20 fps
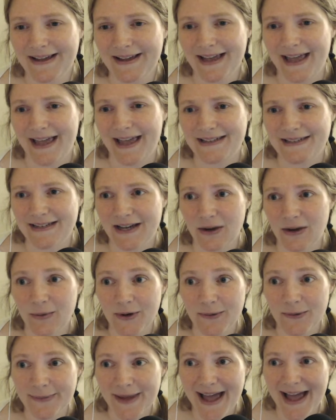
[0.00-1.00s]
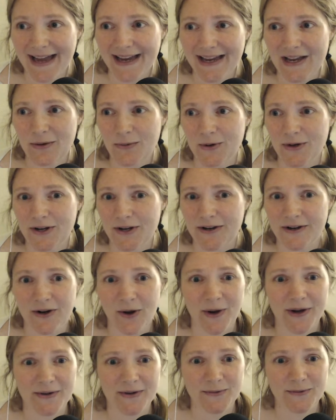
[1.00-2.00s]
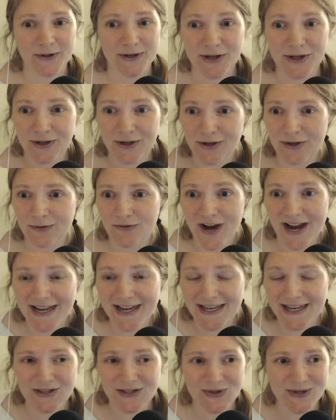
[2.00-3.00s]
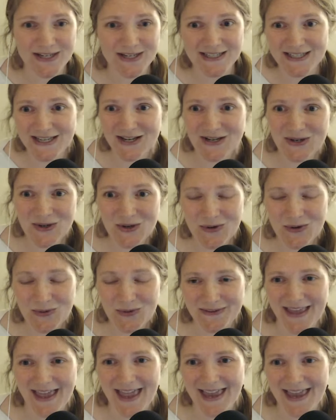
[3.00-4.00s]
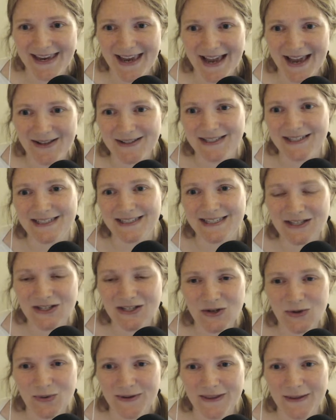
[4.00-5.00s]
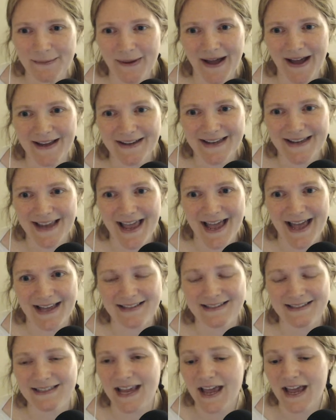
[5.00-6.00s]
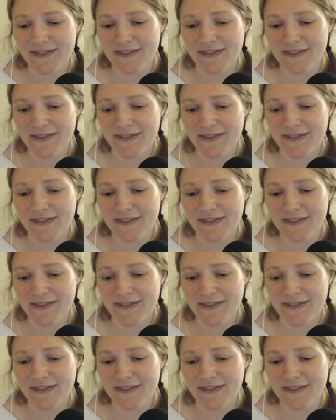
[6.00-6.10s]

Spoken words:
and we're back, and we're here ready to continue with the Hangouts, continue with the podcast.